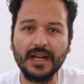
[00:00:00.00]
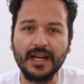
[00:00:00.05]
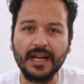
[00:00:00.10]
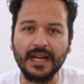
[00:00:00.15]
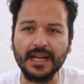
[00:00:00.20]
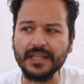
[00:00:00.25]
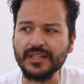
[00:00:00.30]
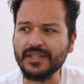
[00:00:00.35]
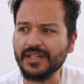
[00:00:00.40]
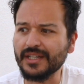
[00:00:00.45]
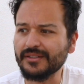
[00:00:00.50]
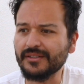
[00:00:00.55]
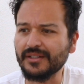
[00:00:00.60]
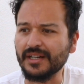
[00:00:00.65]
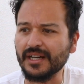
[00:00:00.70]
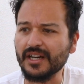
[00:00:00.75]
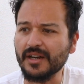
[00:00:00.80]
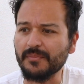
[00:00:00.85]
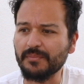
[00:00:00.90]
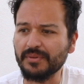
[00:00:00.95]
I checked on
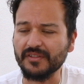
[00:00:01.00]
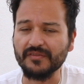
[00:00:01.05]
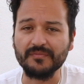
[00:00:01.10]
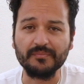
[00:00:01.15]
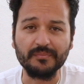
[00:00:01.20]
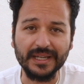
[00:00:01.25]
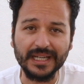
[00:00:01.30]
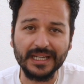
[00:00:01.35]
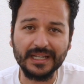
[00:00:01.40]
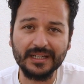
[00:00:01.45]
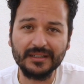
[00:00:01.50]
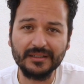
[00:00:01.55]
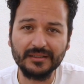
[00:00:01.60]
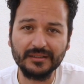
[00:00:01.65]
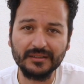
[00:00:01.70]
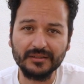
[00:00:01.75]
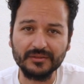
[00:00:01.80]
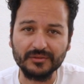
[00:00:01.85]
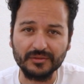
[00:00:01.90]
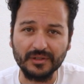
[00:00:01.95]
a couple of big
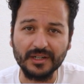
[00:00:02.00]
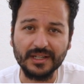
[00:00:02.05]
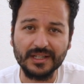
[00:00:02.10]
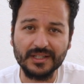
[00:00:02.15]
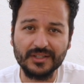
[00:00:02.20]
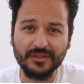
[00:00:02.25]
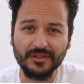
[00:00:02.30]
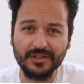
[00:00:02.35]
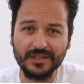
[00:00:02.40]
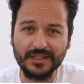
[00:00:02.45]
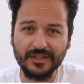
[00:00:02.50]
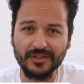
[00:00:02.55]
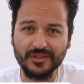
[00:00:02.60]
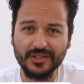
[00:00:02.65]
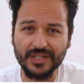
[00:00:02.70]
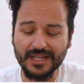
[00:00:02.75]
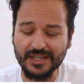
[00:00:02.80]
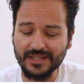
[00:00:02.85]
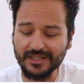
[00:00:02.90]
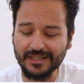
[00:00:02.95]
running stores in
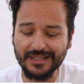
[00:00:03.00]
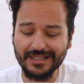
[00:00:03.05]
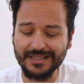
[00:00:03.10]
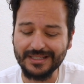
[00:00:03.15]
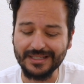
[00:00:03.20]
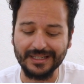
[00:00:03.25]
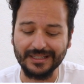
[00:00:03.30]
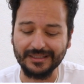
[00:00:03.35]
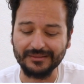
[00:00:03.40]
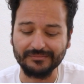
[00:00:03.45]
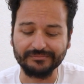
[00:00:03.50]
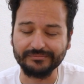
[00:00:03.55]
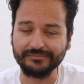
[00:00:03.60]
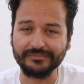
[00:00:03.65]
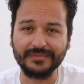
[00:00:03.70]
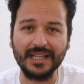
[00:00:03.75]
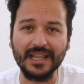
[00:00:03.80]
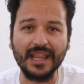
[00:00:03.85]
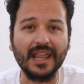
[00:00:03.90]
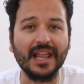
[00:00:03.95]
Los Angeles
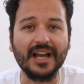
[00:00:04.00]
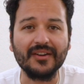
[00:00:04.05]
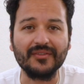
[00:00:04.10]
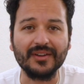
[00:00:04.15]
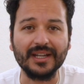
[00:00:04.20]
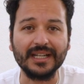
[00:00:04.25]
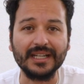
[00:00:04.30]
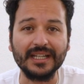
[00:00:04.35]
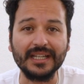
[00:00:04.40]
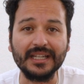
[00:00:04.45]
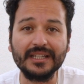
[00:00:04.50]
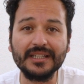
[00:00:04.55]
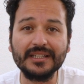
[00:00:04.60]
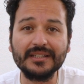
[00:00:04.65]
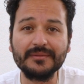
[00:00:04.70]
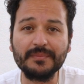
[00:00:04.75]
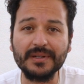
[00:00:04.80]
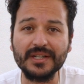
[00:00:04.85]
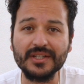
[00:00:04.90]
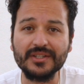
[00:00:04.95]
and they didn't have any
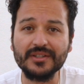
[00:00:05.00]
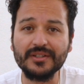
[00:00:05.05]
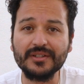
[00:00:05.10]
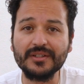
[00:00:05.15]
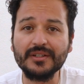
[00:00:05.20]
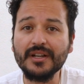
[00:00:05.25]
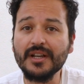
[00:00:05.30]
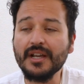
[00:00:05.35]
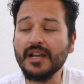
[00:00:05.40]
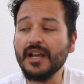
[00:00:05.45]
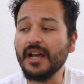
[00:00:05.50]
in person.